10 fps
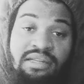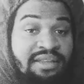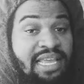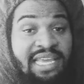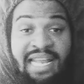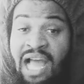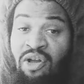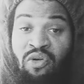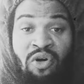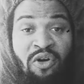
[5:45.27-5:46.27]
Did he not
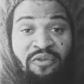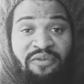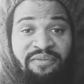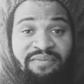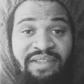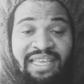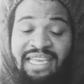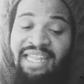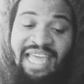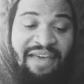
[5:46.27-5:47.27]
go off?
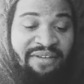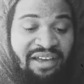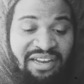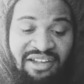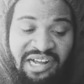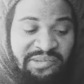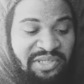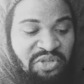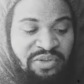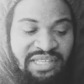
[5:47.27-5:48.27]
He didn't have 100 yards,
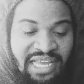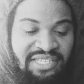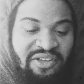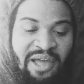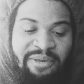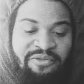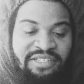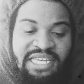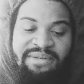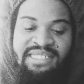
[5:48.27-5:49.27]
but you would think so how many
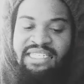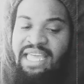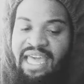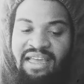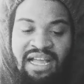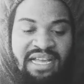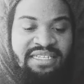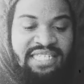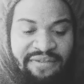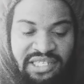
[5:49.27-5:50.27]
receptions he had.
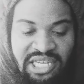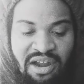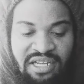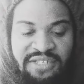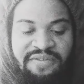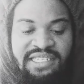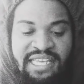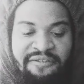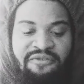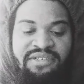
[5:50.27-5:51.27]
Seven targets for
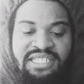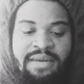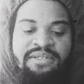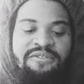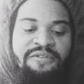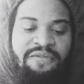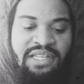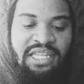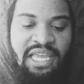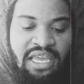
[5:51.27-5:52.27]
seven receptions for
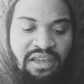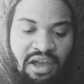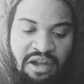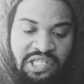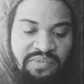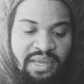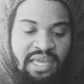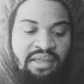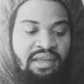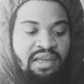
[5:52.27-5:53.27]
58 yards,
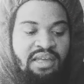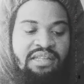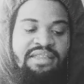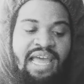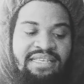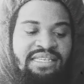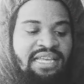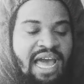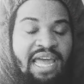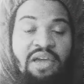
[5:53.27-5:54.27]
man. That's a
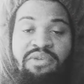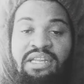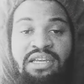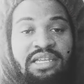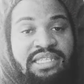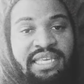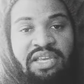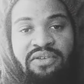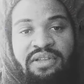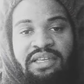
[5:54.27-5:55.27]
guy that we need to
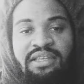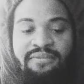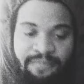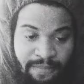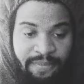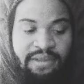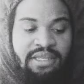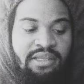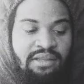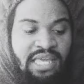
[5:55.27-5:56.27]
continue to
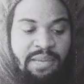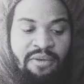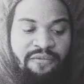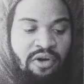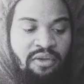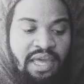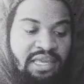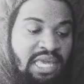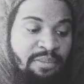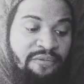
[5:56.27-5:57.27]
keep involved,
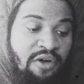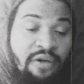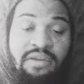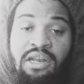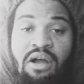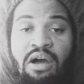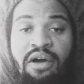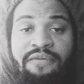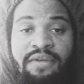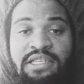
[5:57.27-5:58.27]
like keep evolving in
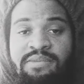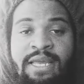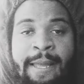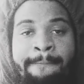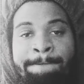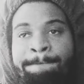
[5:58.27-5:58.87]
our offense, man.